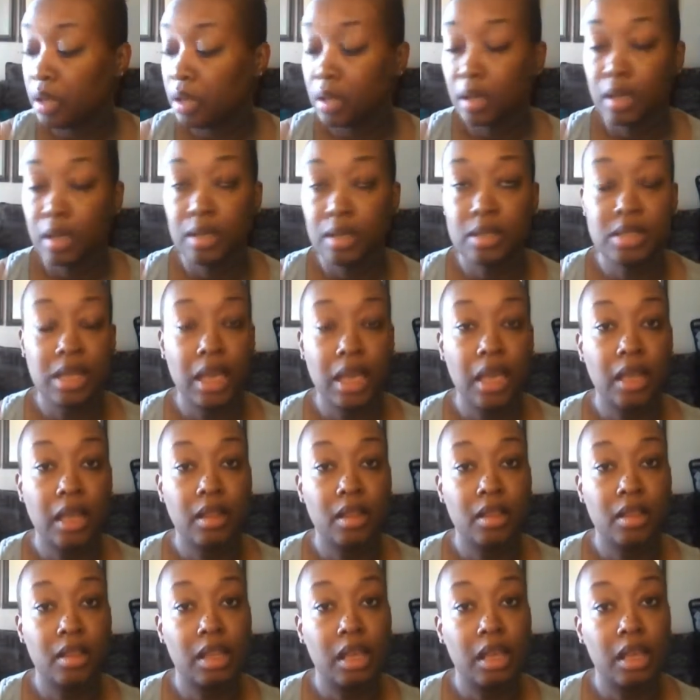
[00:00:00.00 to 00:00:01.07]
contain the
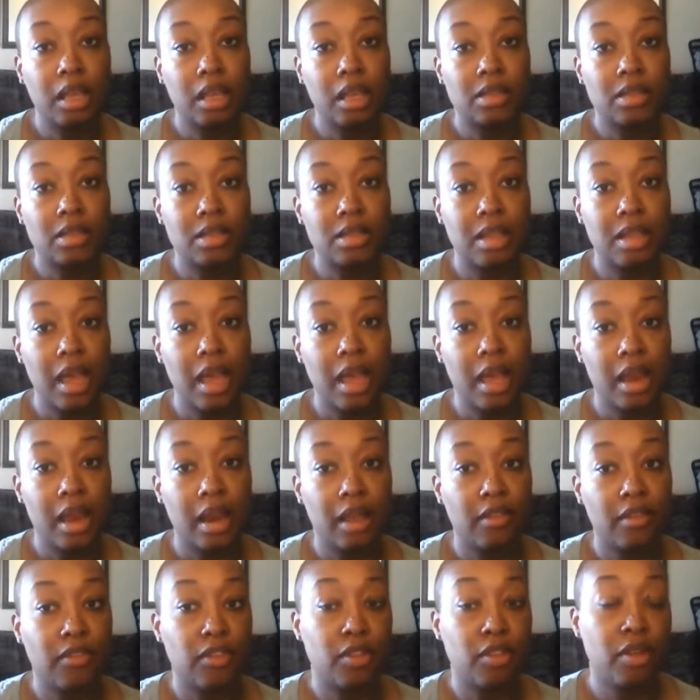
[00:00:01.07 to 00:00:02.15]
things that,
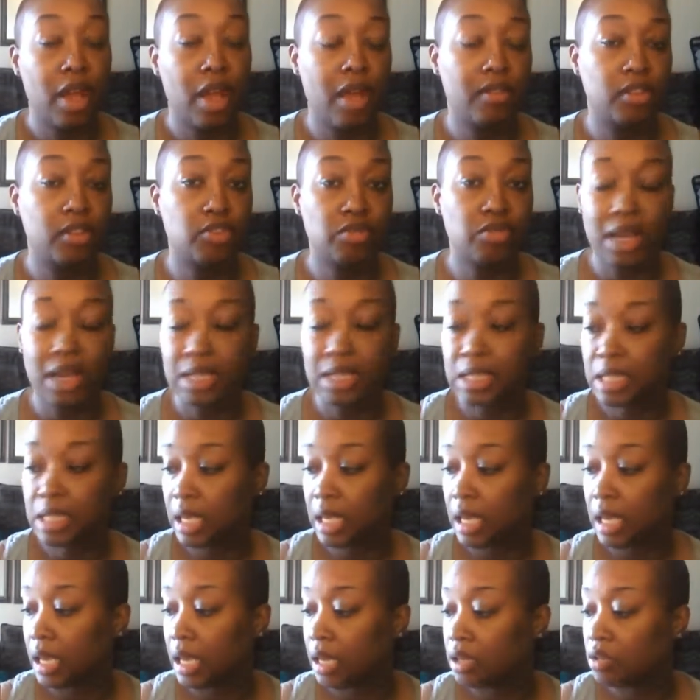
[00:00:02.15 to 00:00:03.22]
if you're having dry
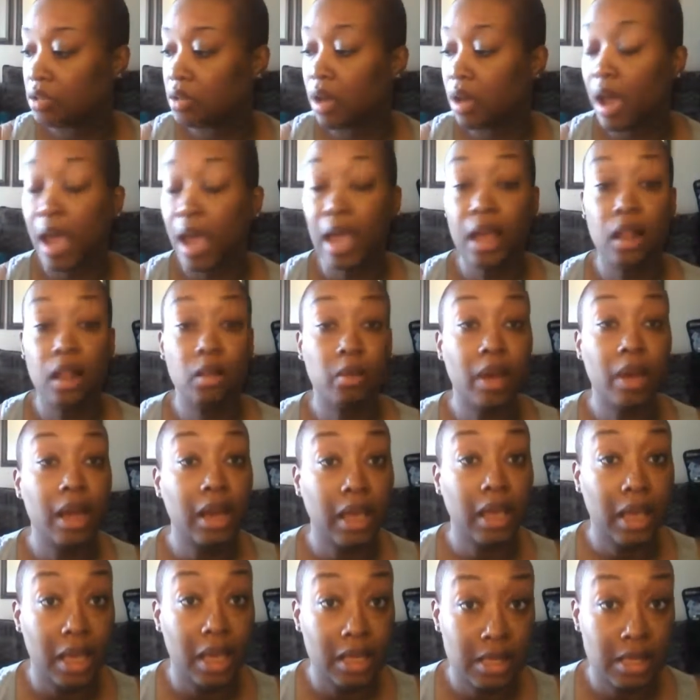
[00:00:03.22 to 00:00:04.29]
skin, you know,
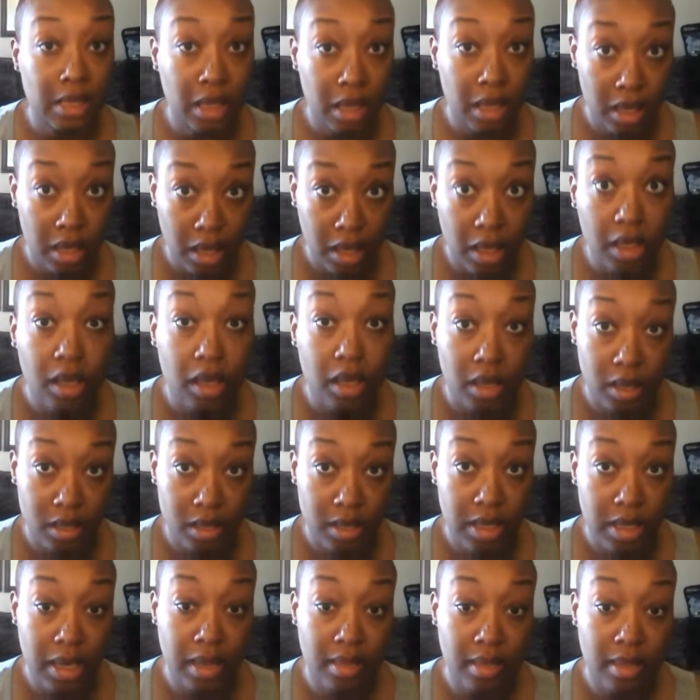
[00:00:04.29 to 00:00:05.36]
hyaluronic acid, it can
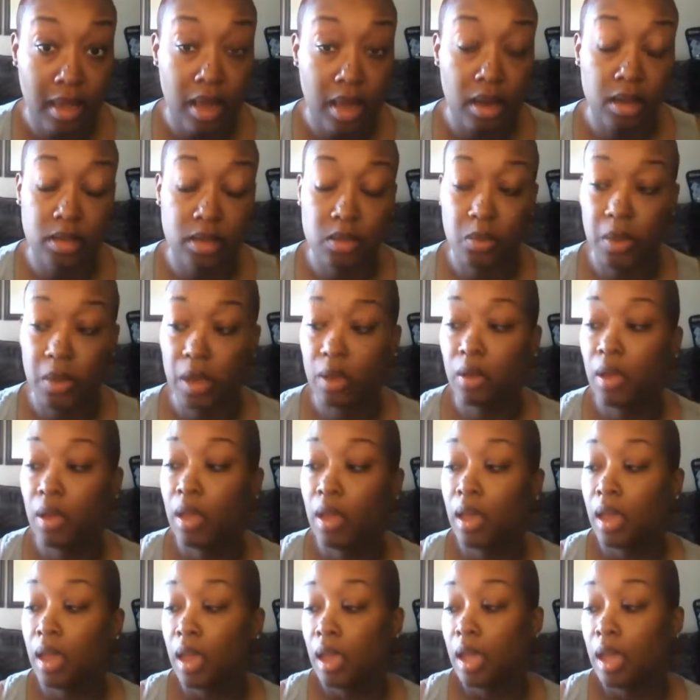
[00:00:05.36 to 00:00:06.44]
contain that as well.
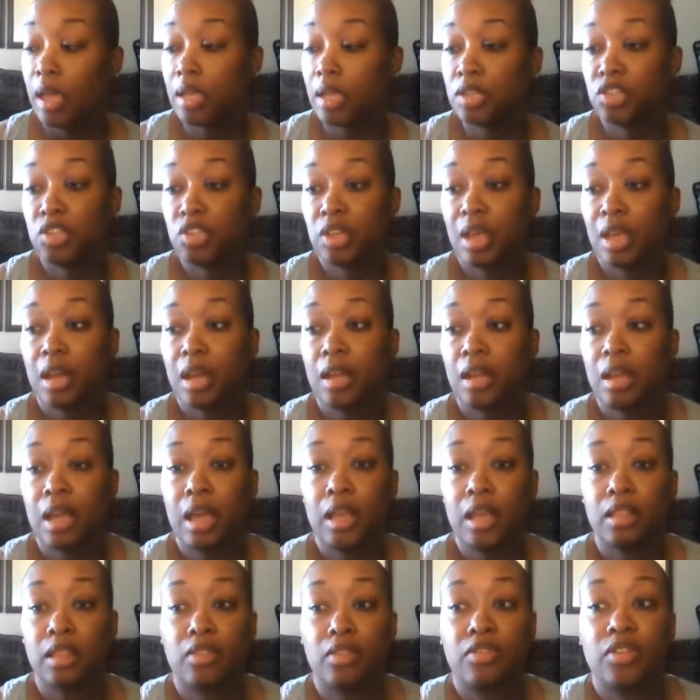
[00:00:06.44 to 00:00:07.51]
It's kind of
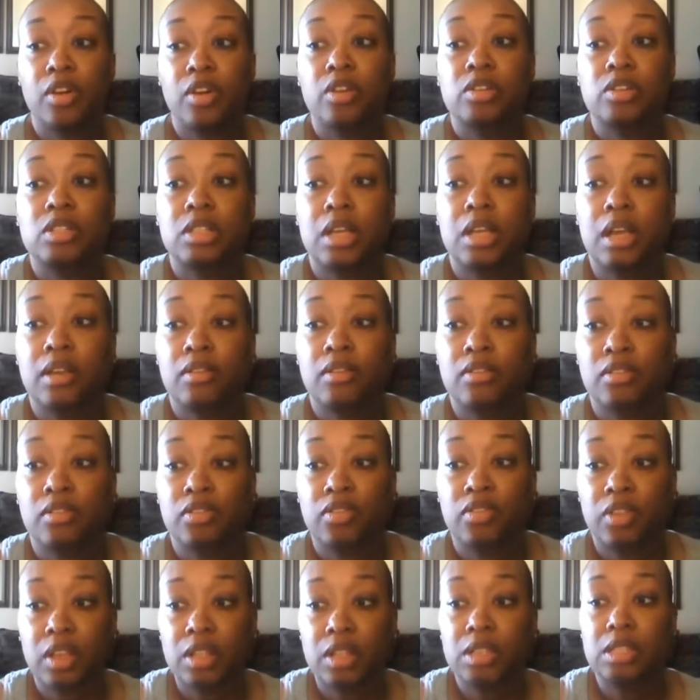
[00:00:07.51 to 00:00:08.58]
like the first line of
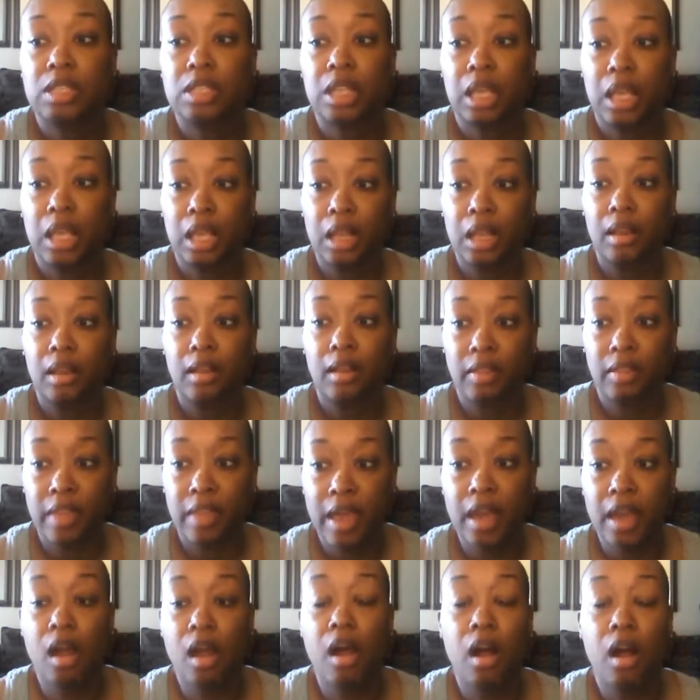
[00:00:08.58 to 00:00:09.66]
defense in
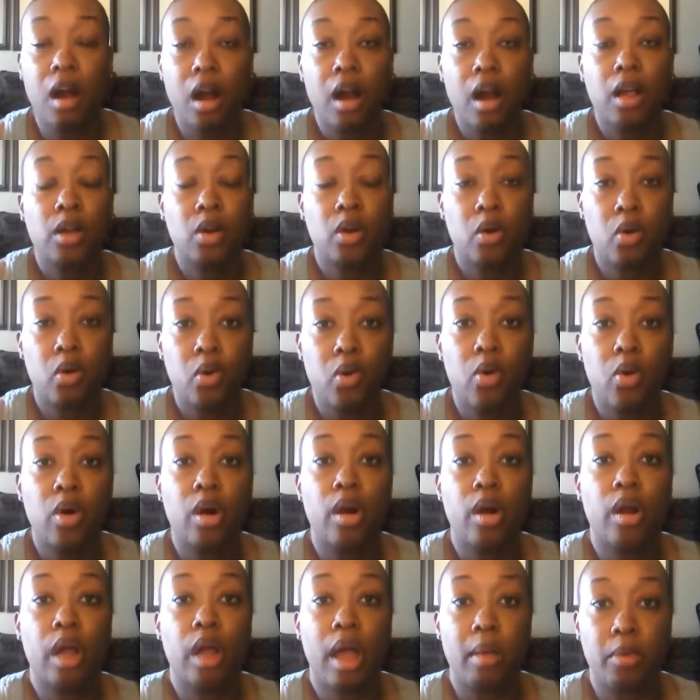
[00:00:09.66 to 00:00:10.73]
that
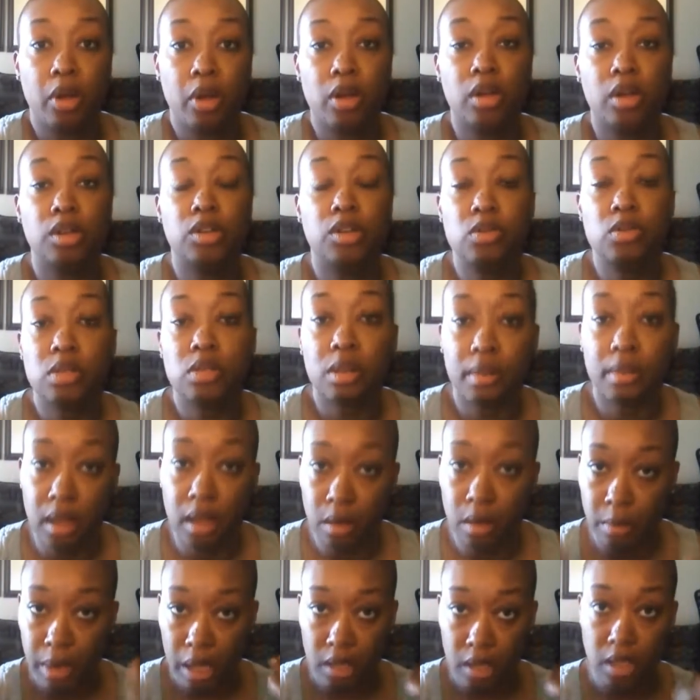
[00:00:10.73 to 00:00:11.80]
hardcore, I'm going to do something
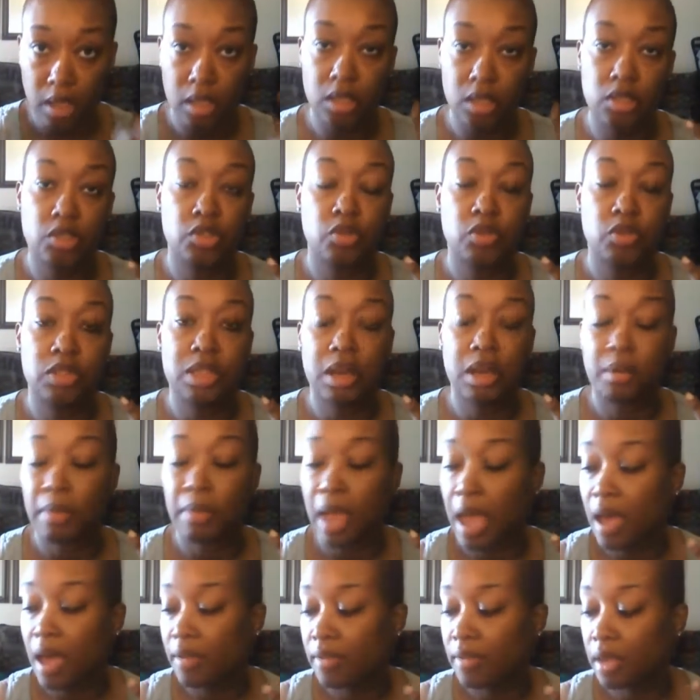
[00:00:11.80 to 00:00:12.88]
about the issues that I'm
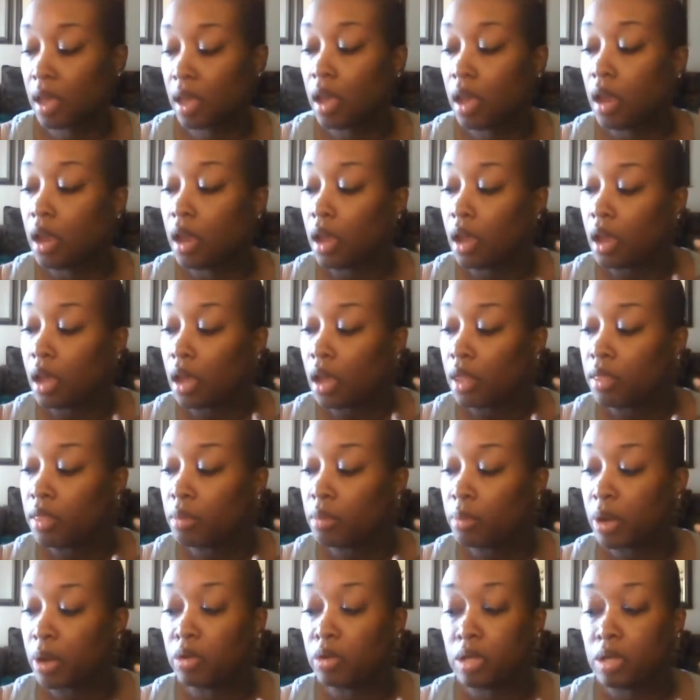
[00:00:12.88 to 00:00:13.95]
having. The
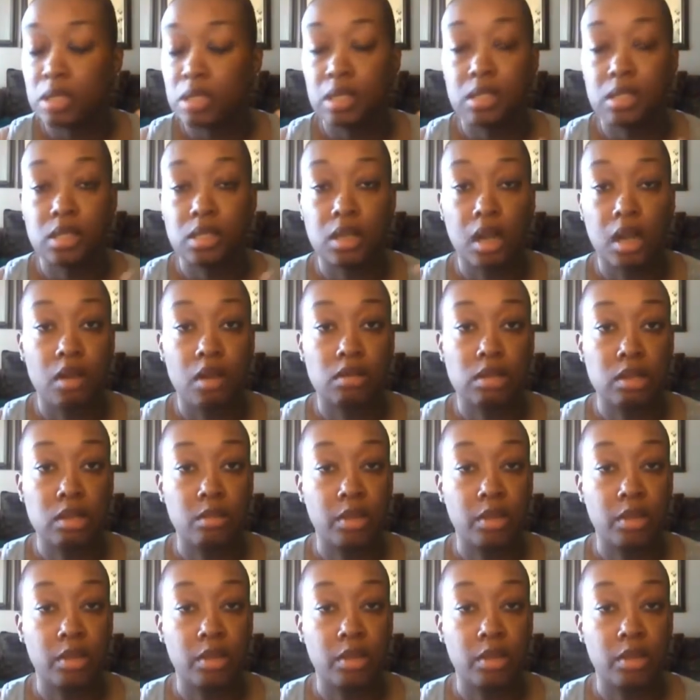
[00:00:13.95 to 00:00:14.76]
bonus is it also